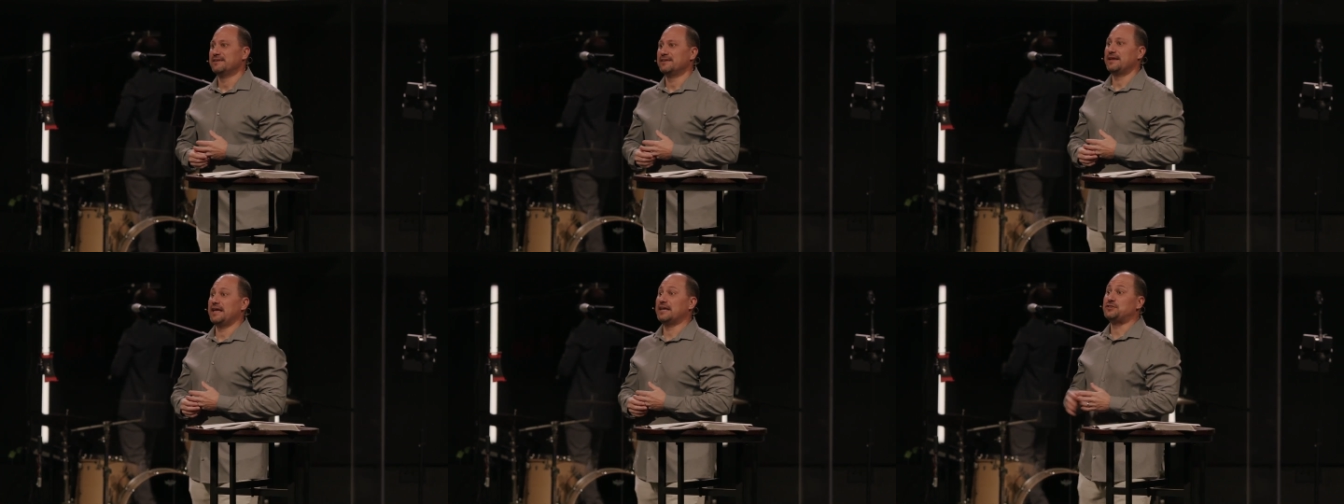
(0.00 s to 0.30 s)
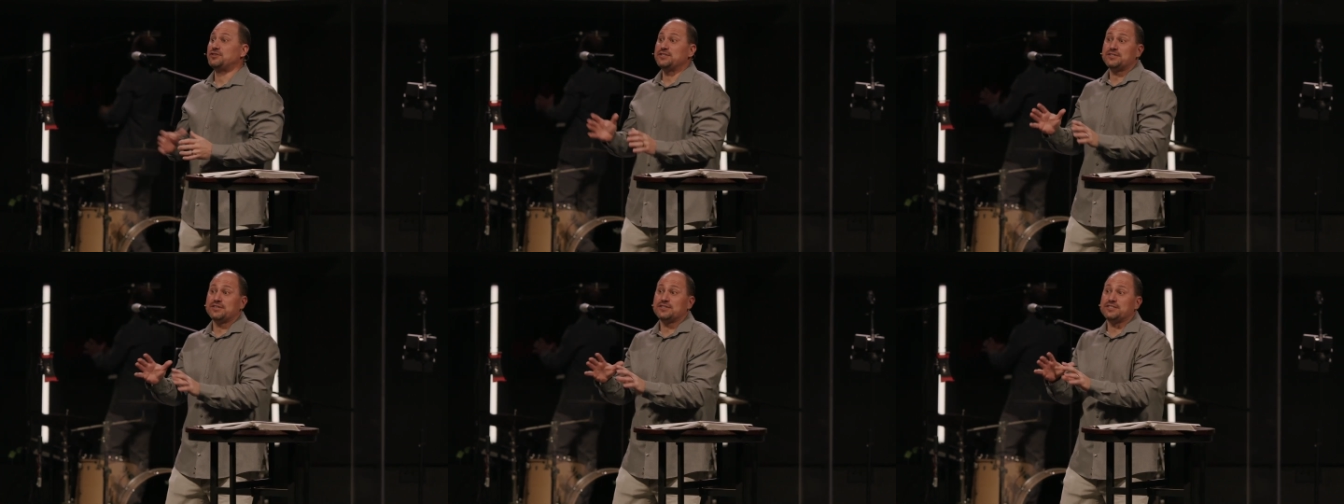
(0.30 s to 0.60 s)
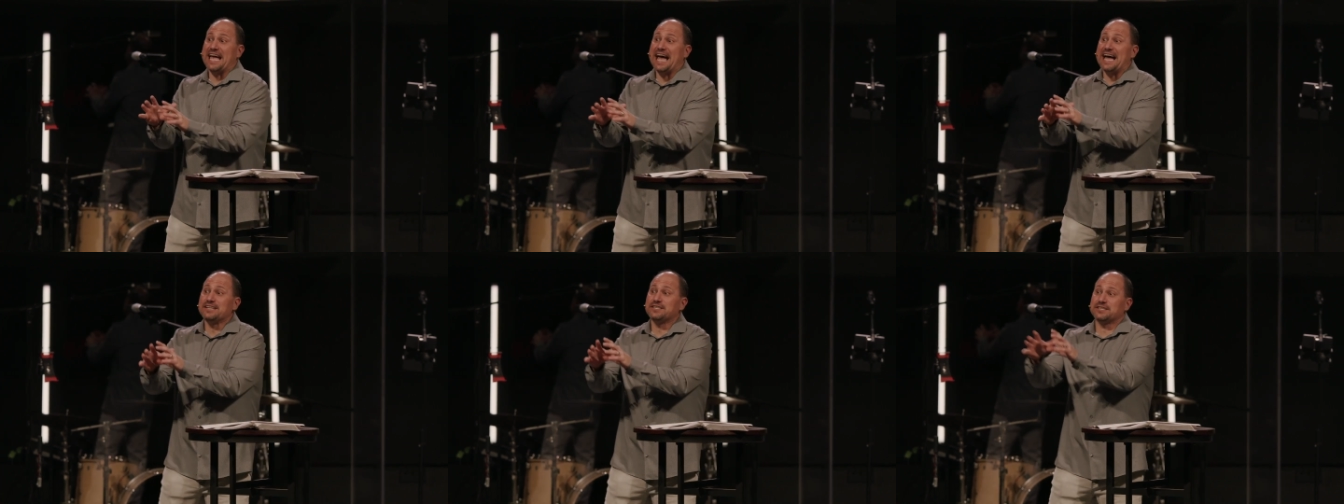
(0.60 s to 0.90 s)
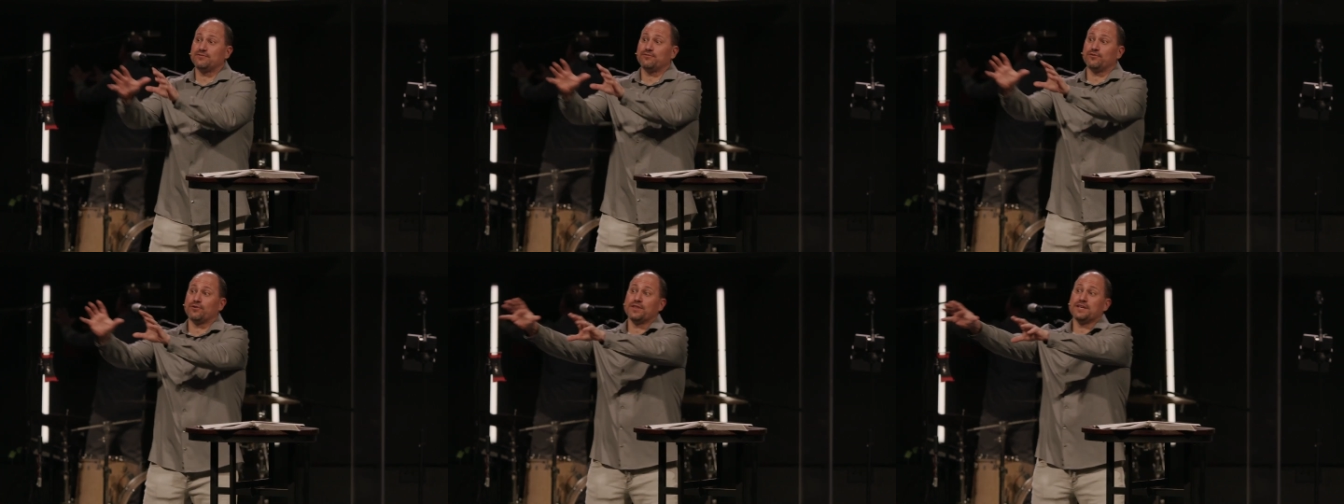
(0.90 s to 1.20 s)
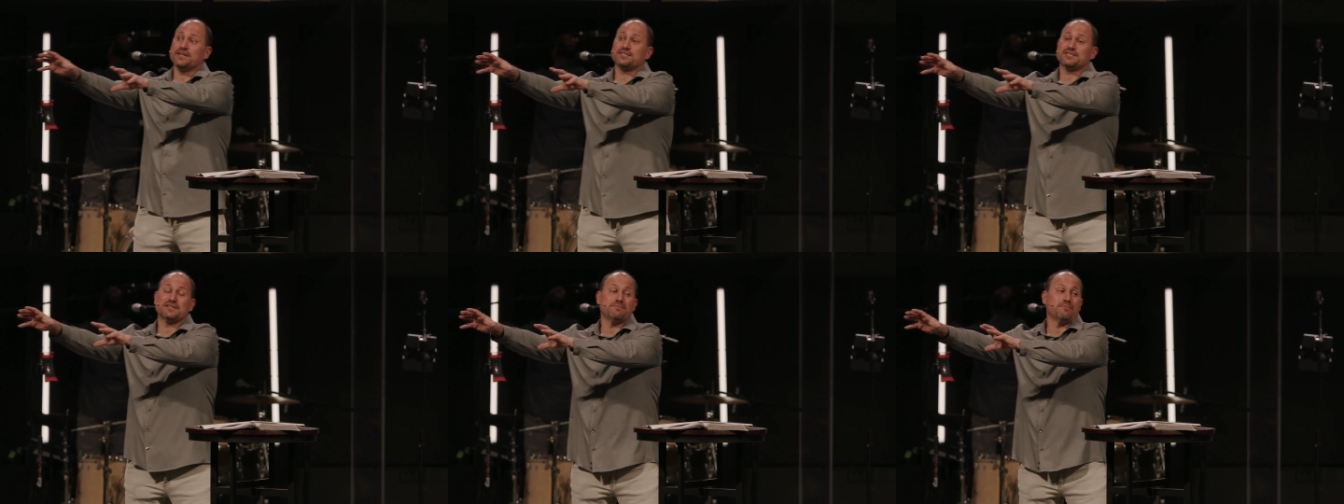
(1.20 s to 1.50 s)
Yeah, Jesus asks for
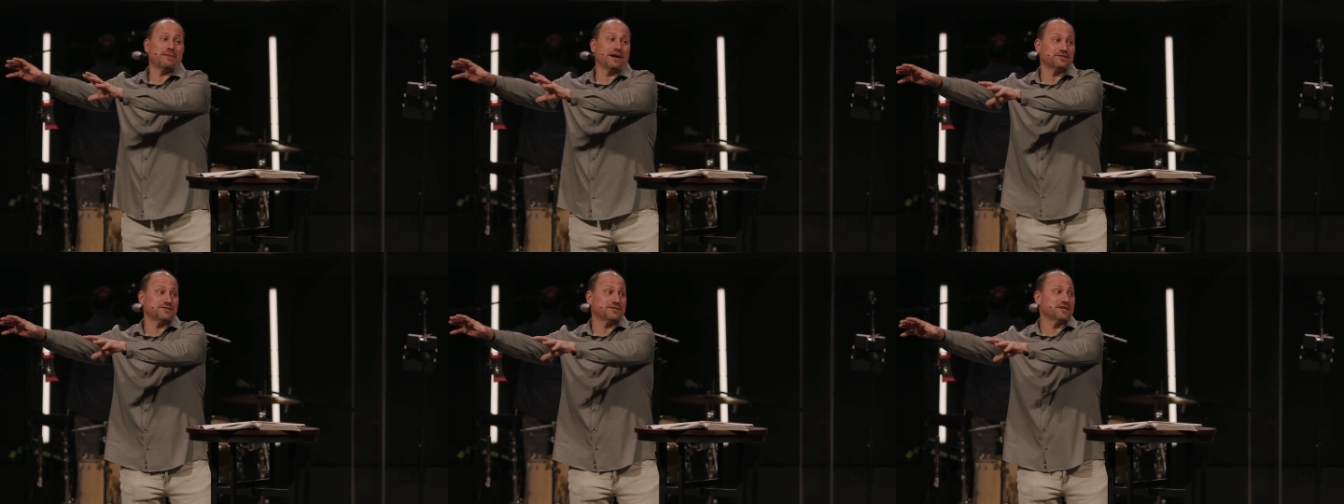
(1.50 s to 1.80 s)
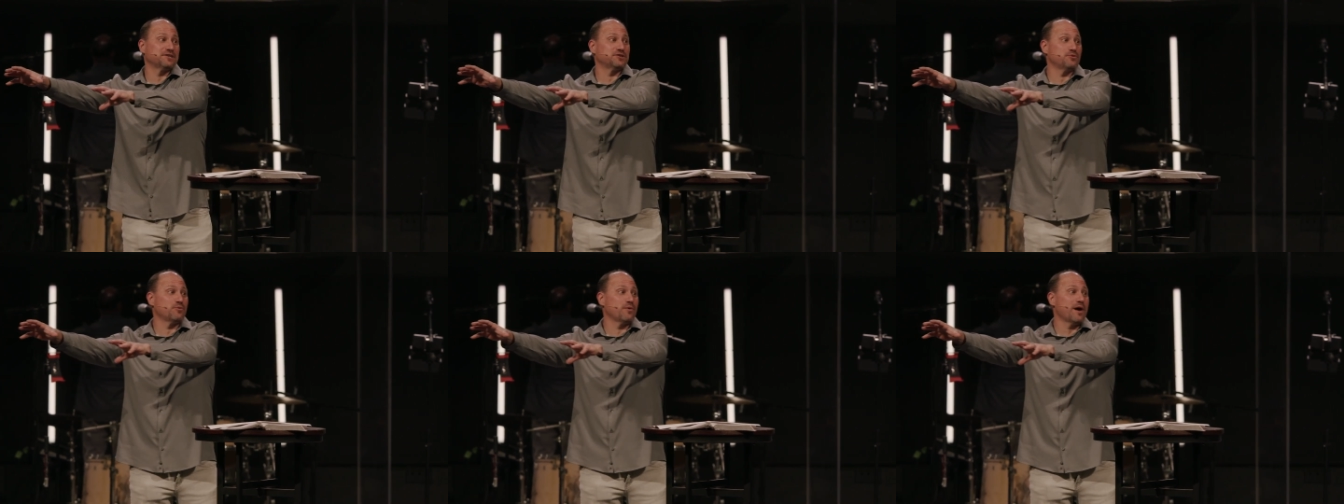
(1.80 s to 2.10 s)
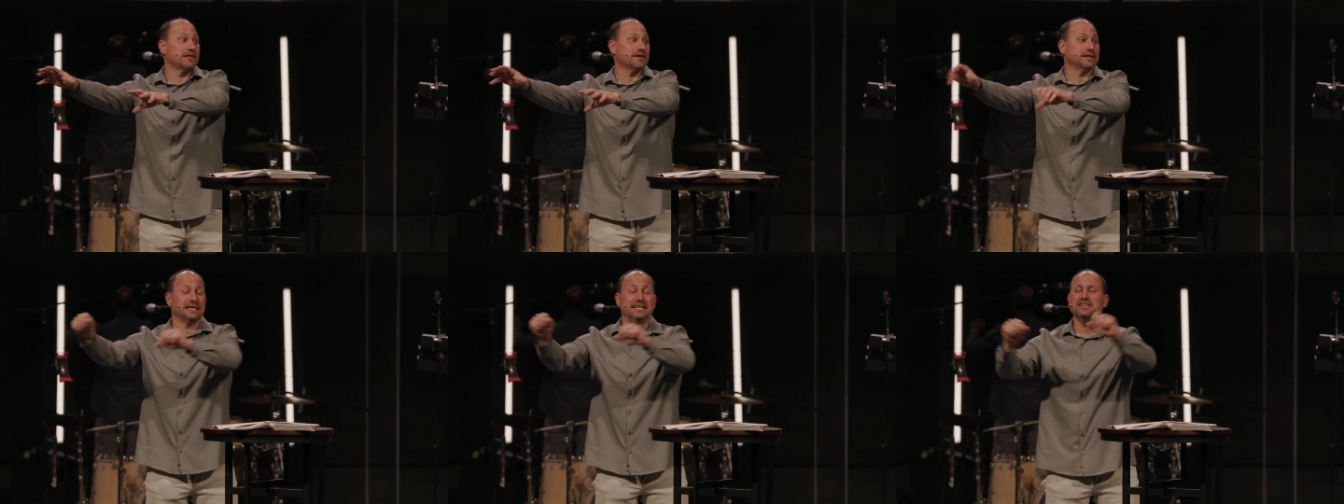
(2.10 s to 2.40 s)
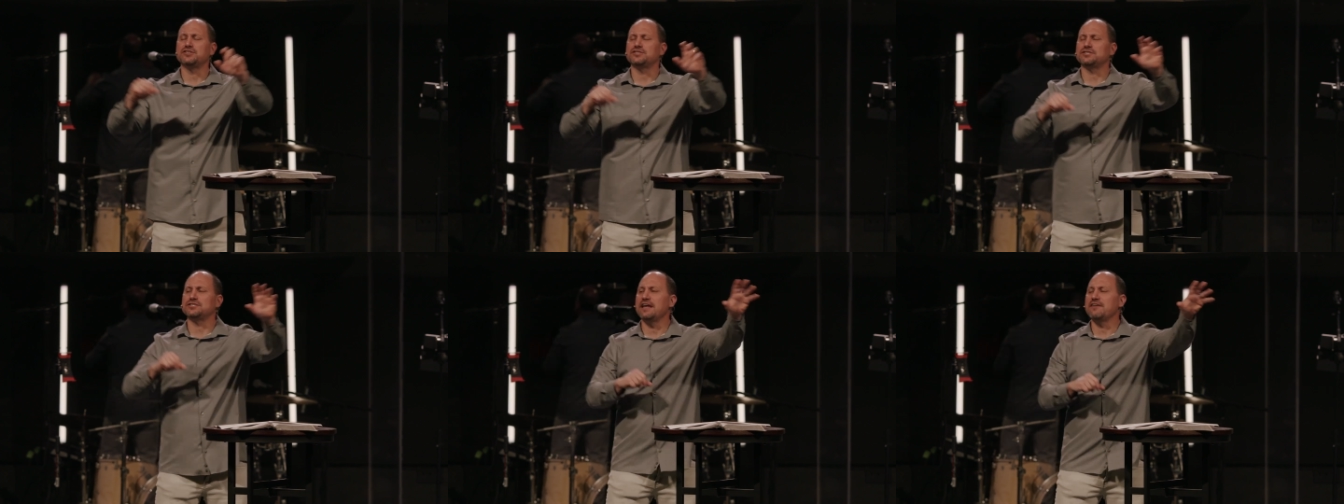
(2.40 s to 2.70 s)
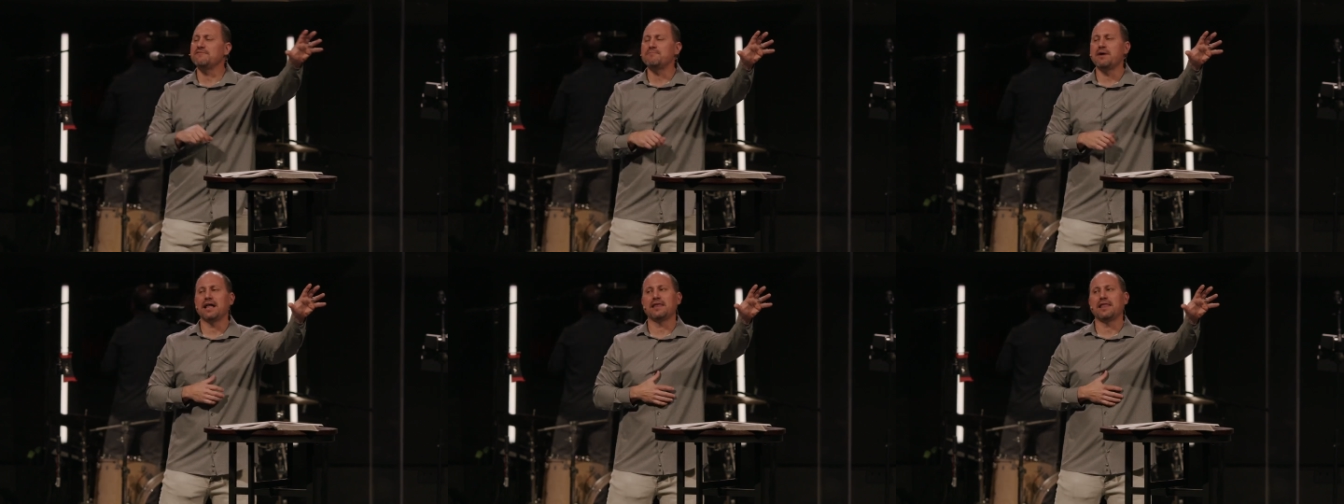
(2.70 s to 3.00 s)
this in my sexuality. He
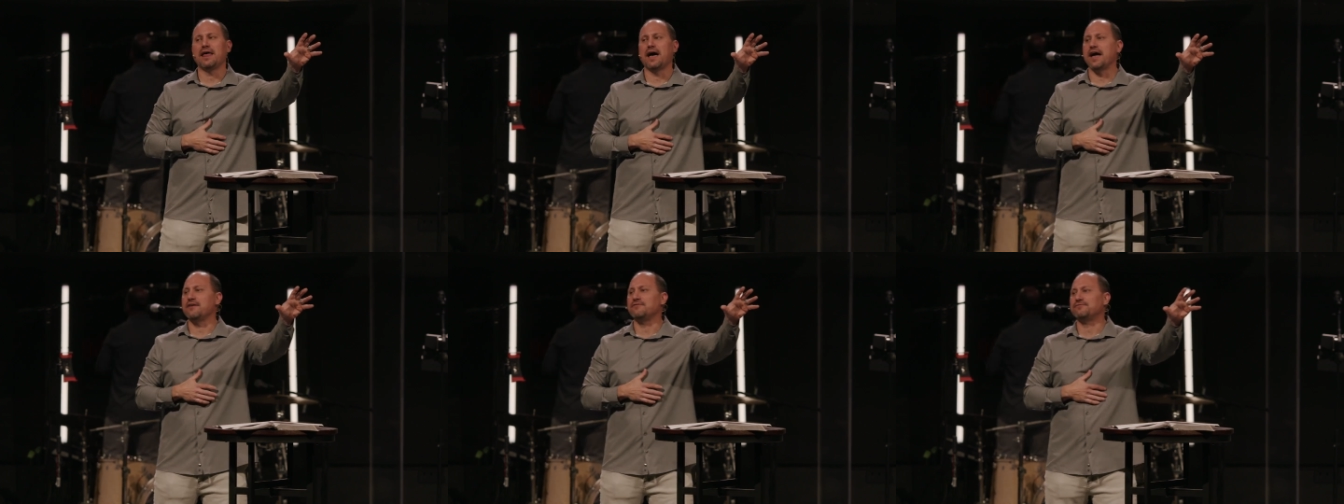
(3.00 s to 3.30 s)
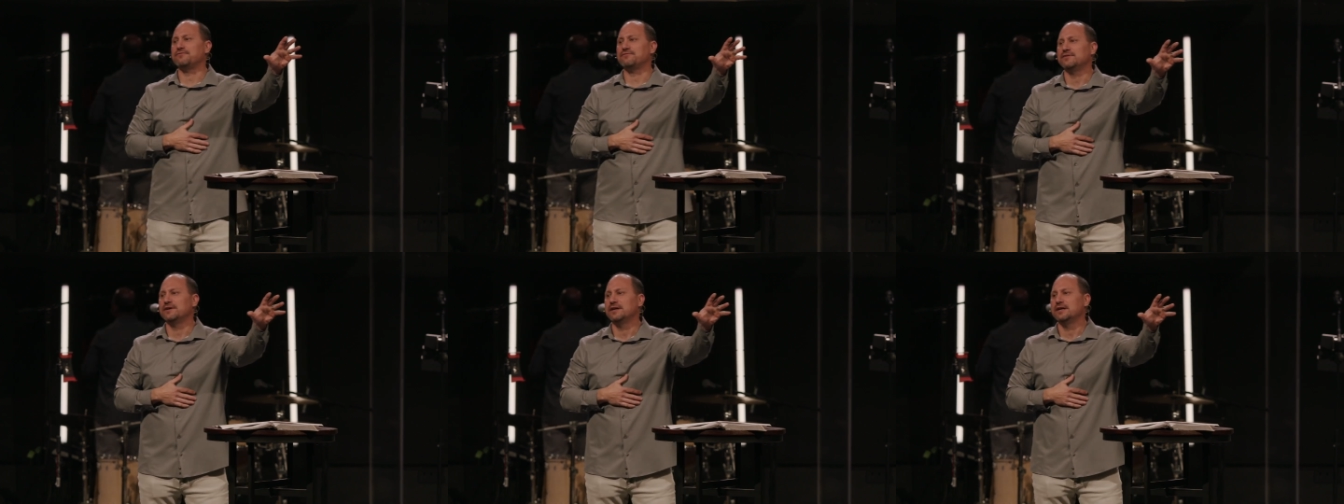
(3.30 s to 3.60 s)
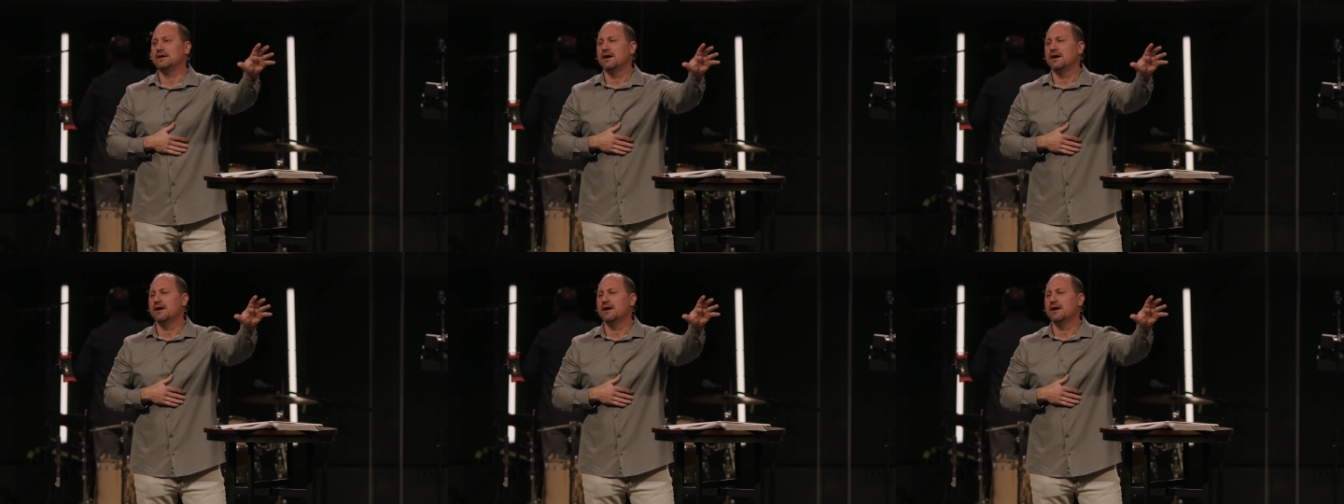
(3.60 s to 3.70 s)
saved my life.